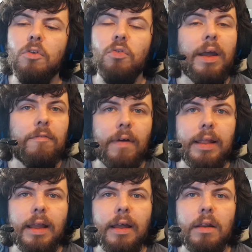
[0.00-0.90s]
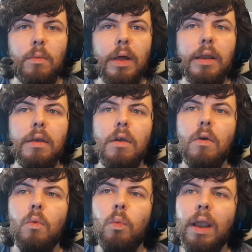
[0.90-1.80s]
try and find that kind of work.
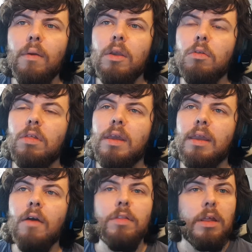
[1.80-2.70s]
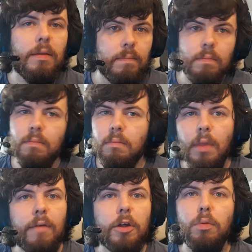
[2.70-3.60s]
Where are you seeing, obviously
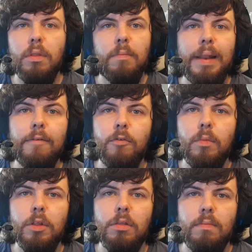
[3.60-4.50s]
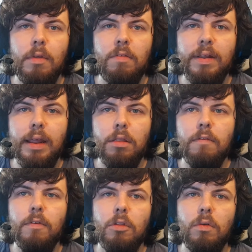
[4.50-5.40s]
Aardvark Swift, the platform is
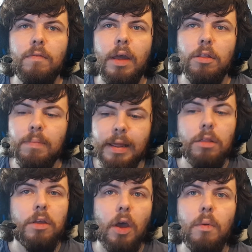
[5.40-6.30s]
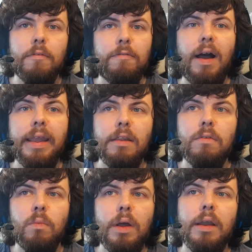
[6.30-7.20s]
fantastic for sort of as a place to go and find
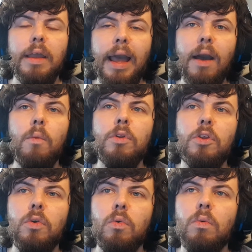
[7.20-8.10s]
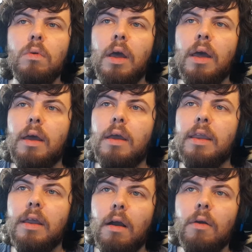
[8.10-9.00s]
work. How would you
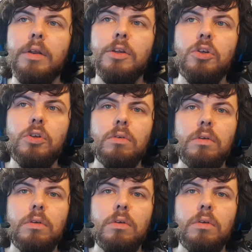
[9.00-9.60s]
encourage